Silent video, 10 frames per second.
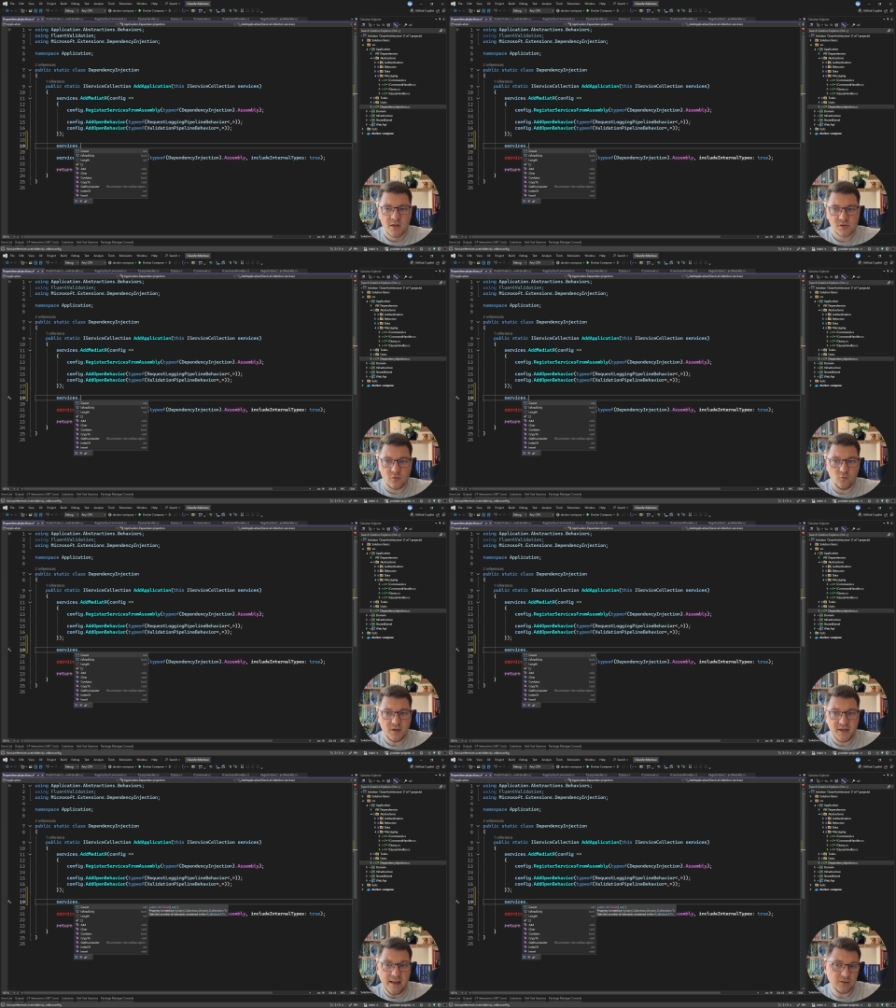So
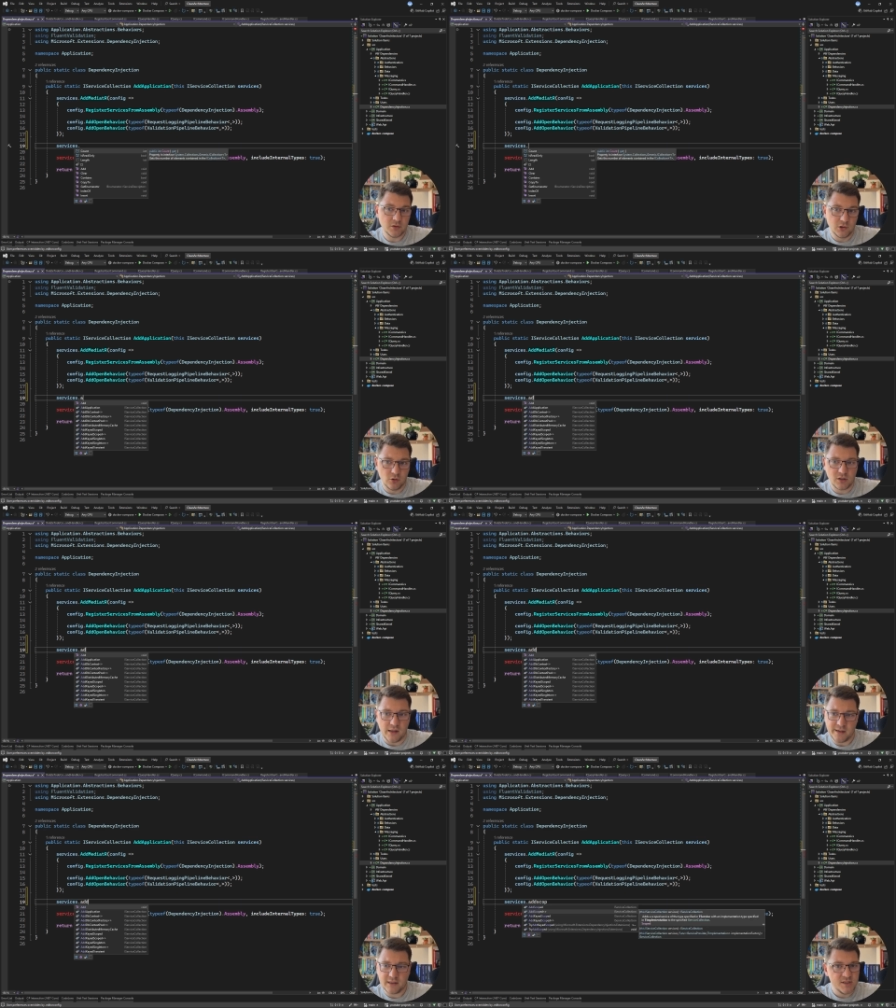what that could look
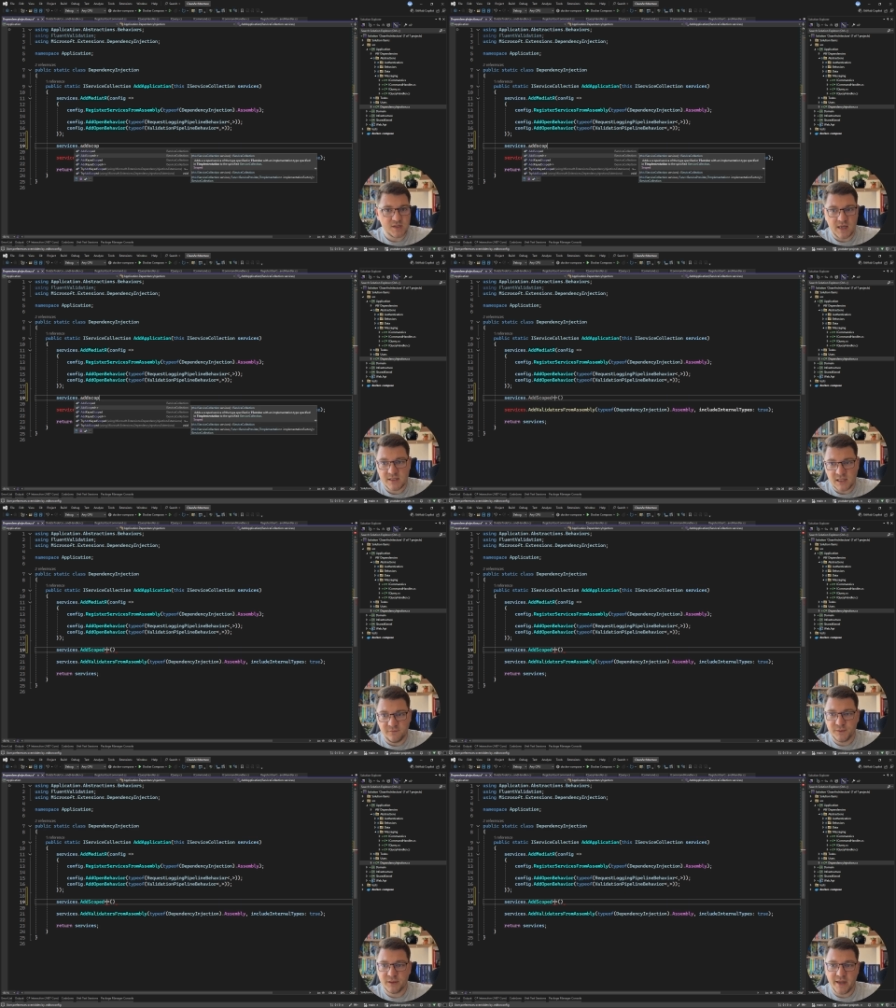like is saying
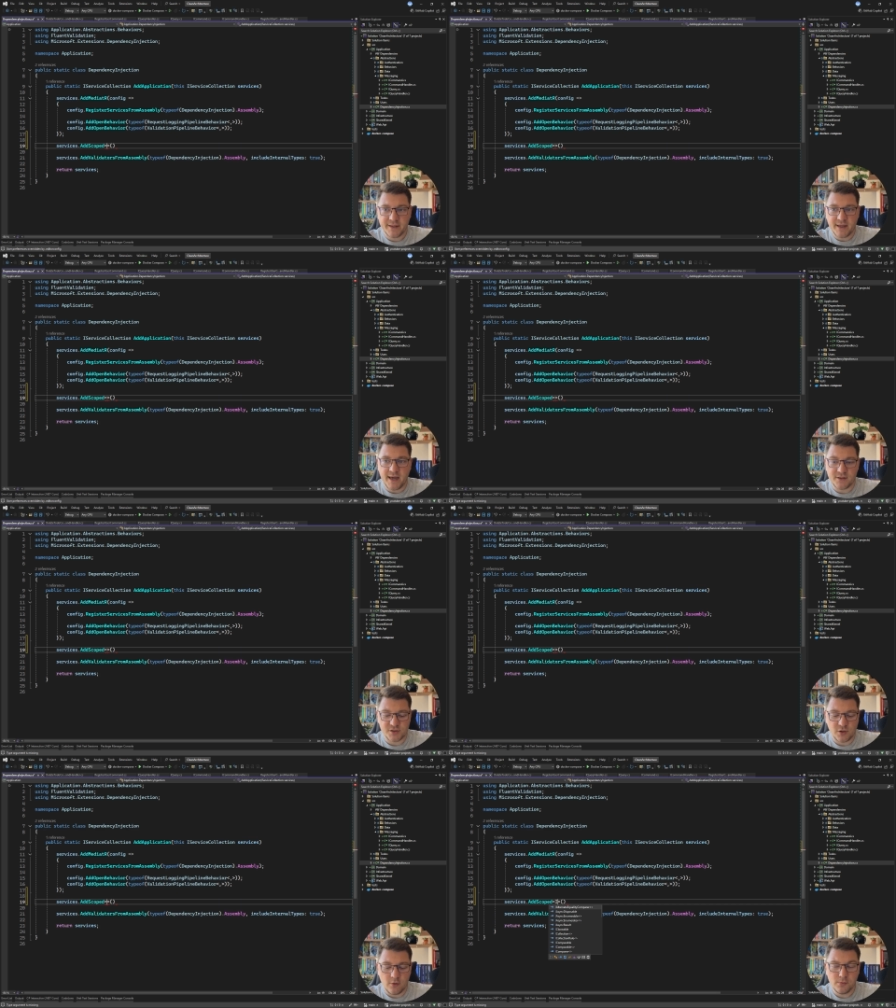something like add
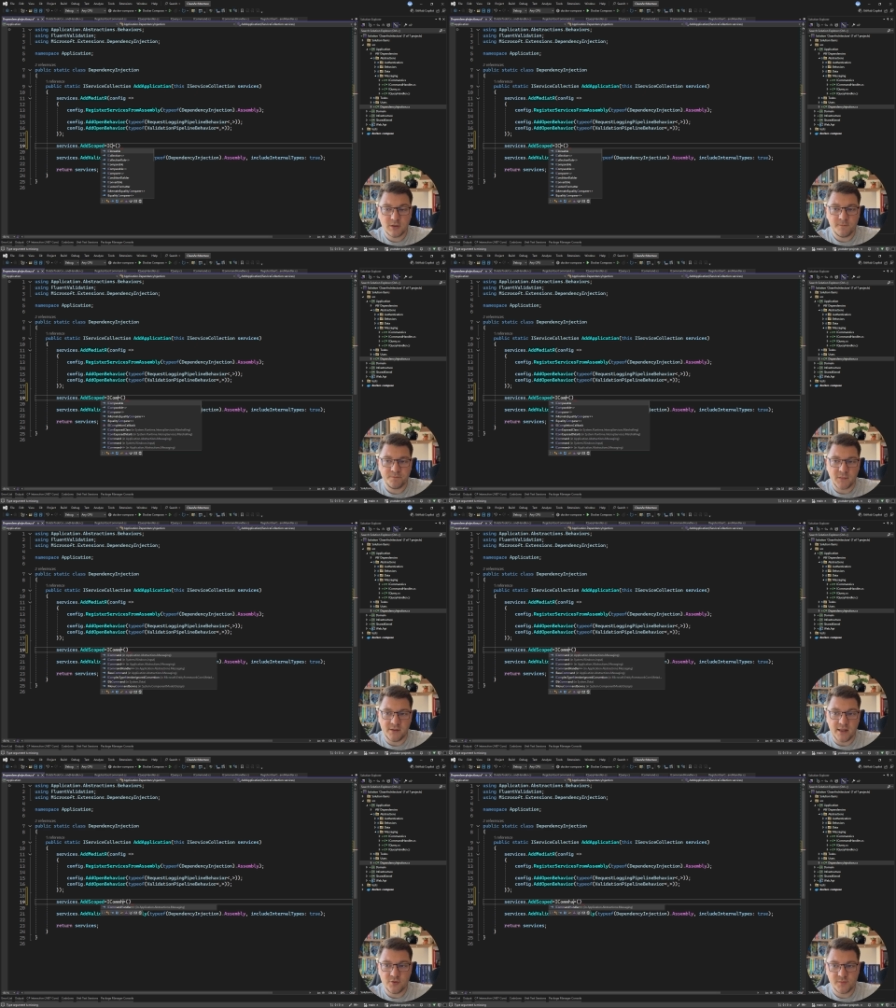scoped
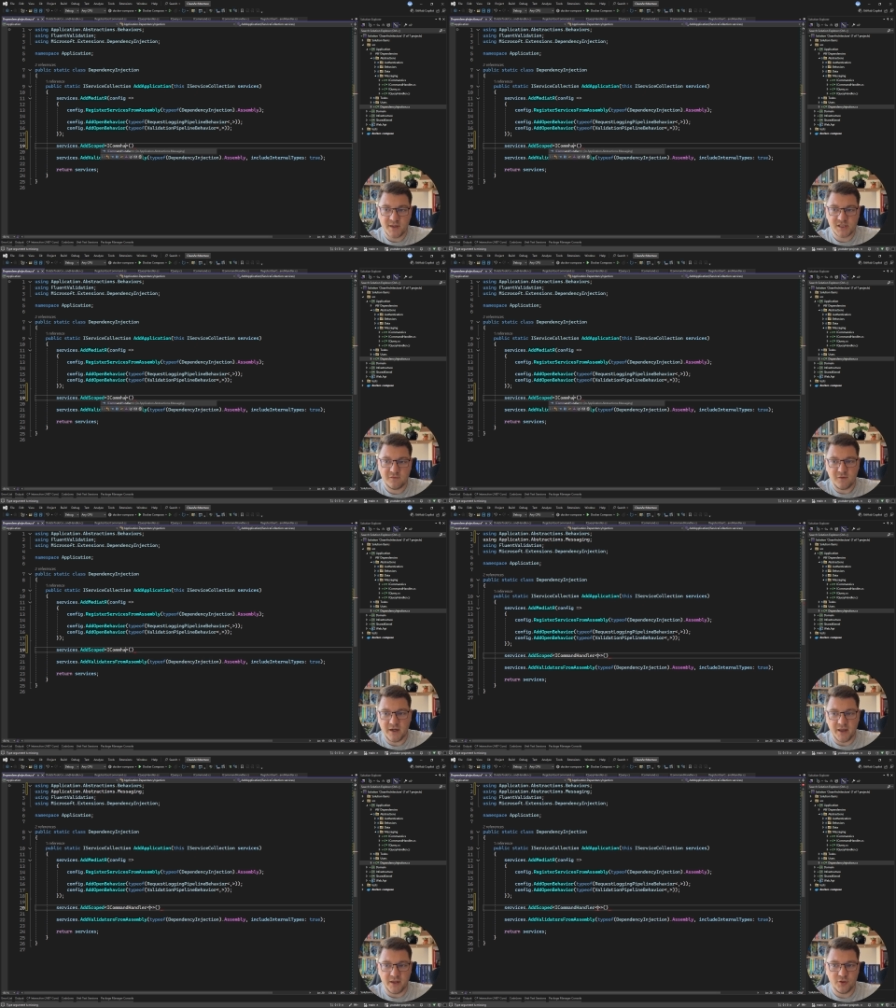and then you
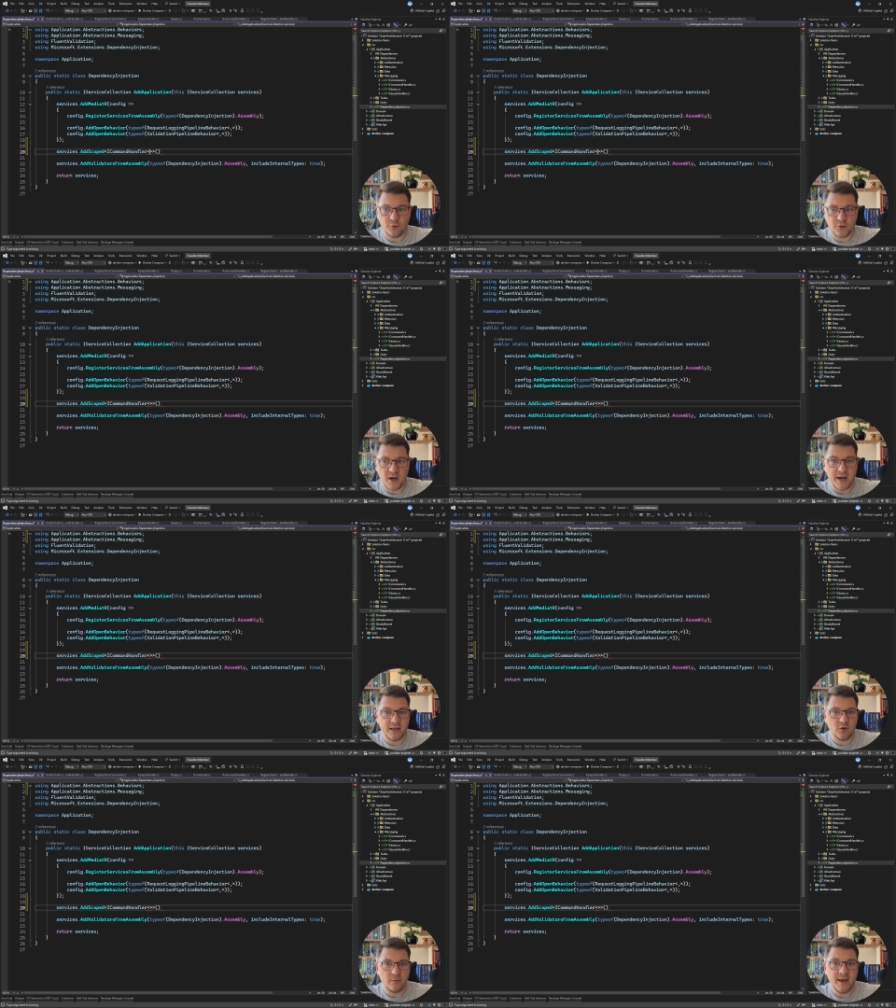specify your I
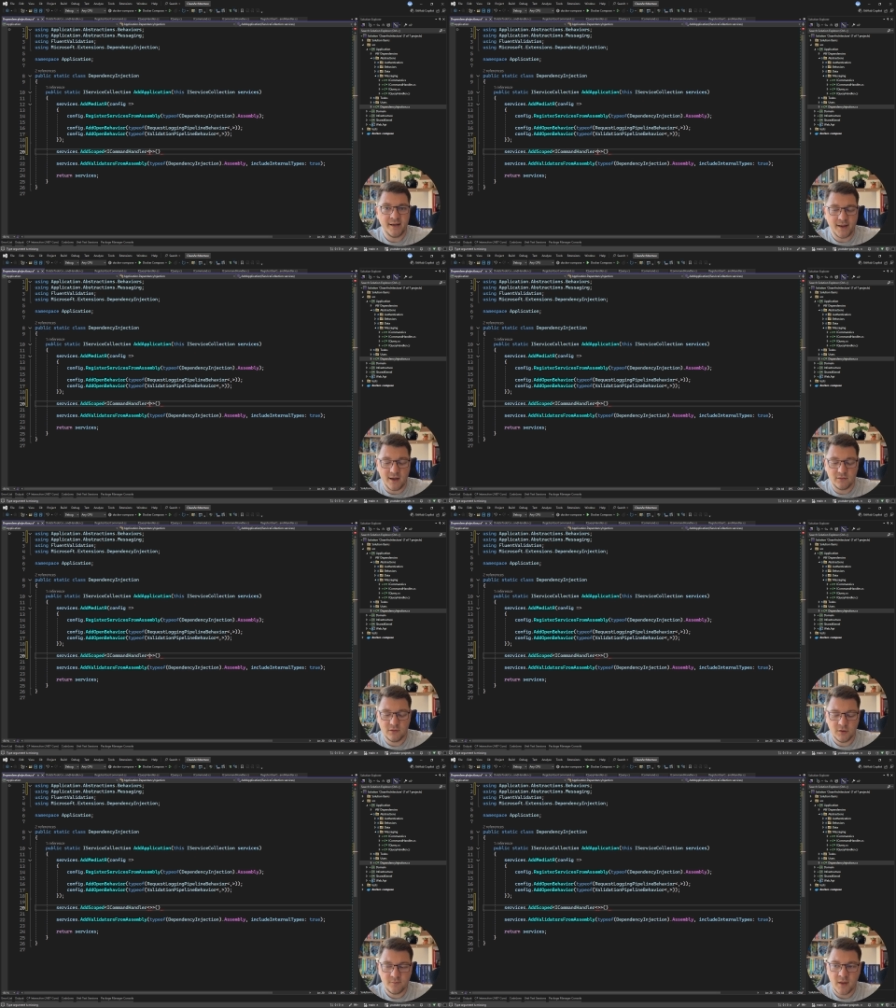command
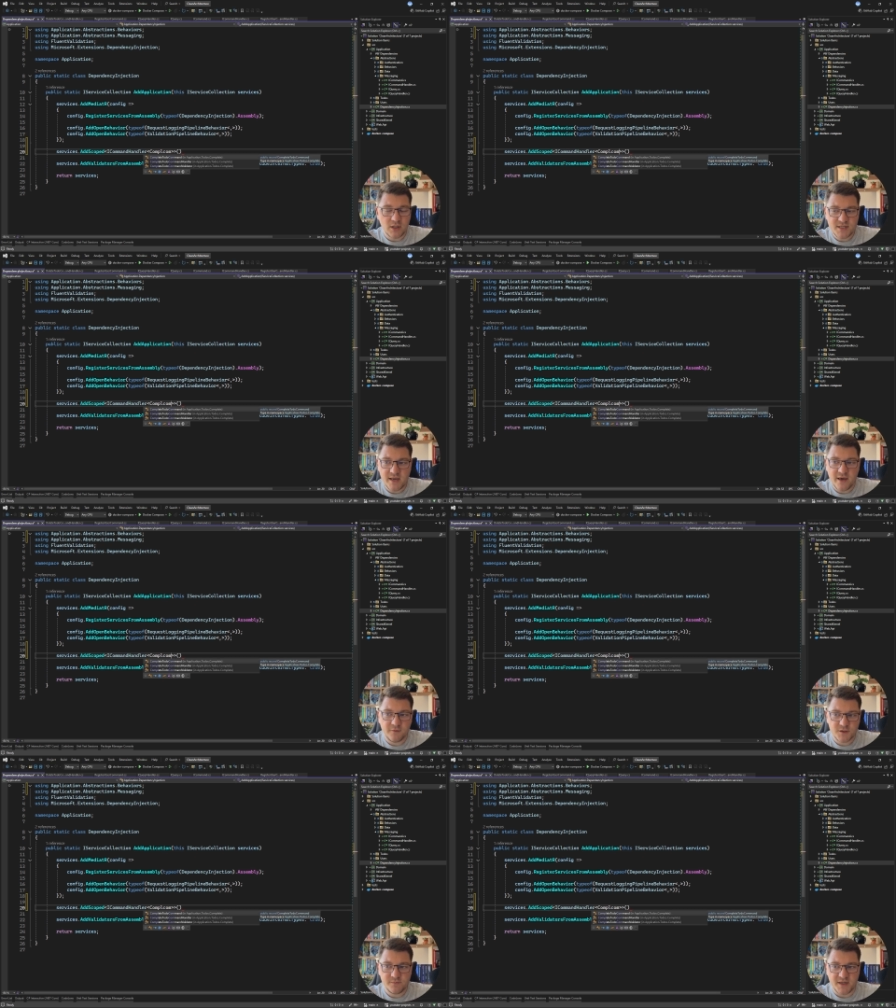handler. So let's say I
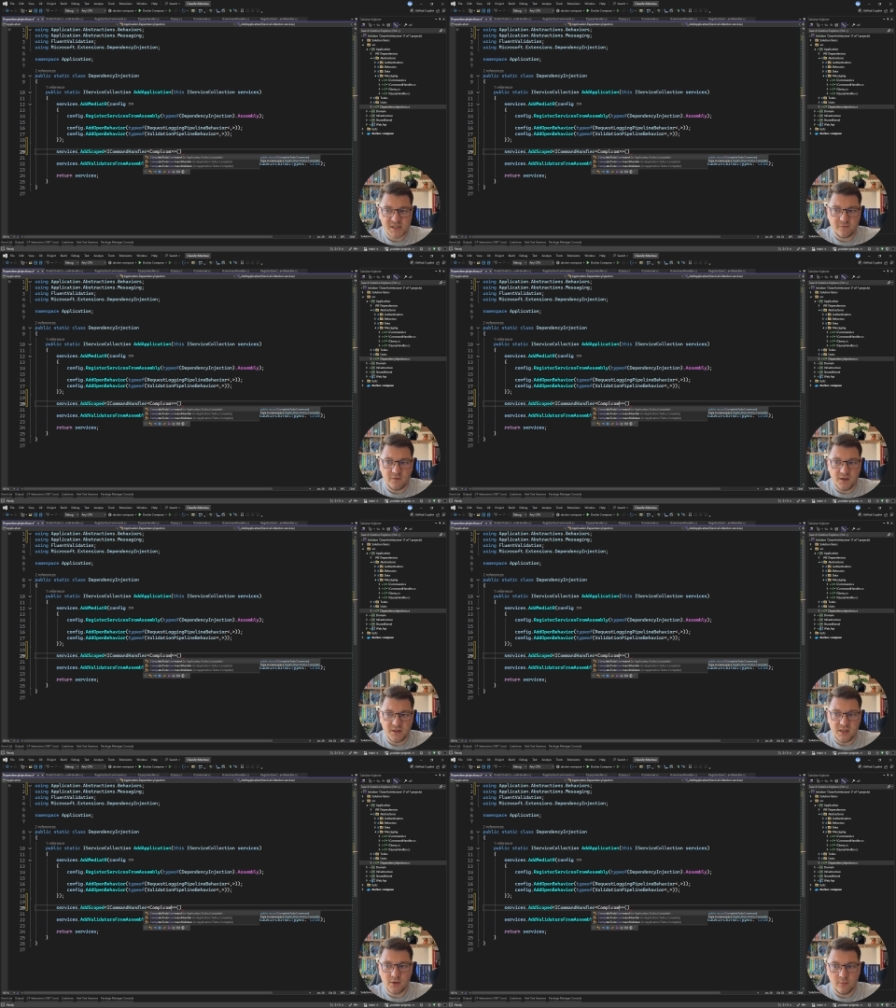first specify
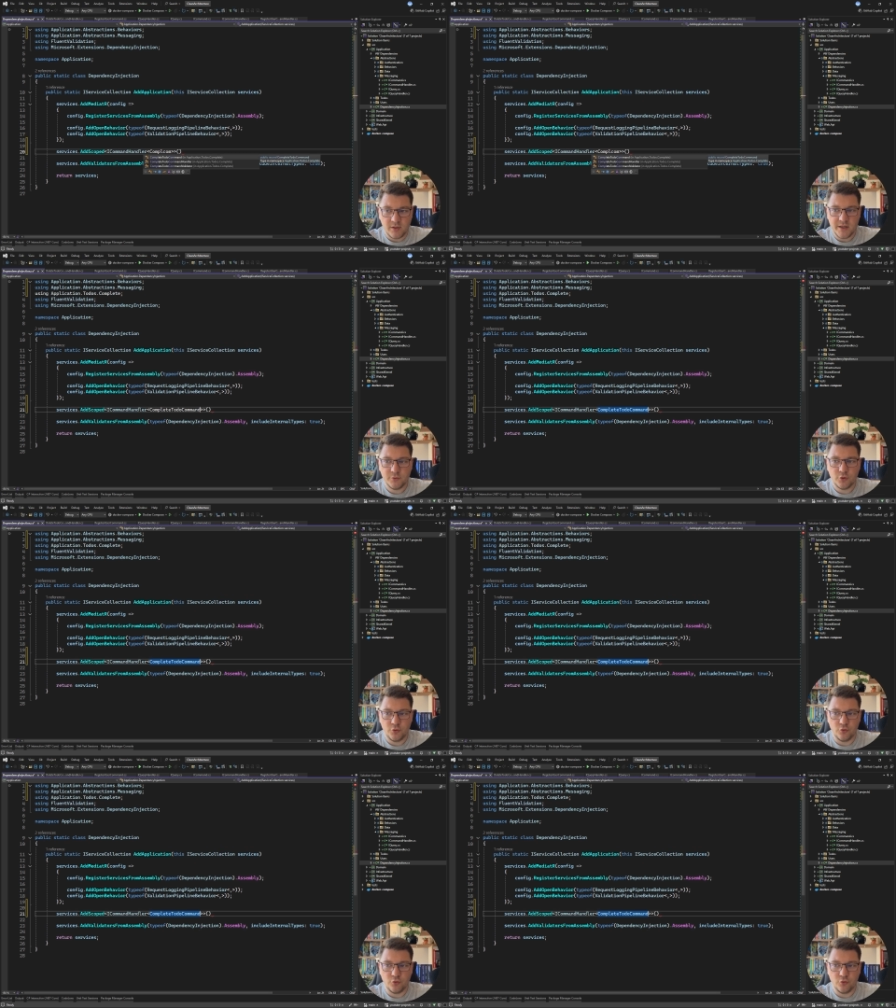the complete to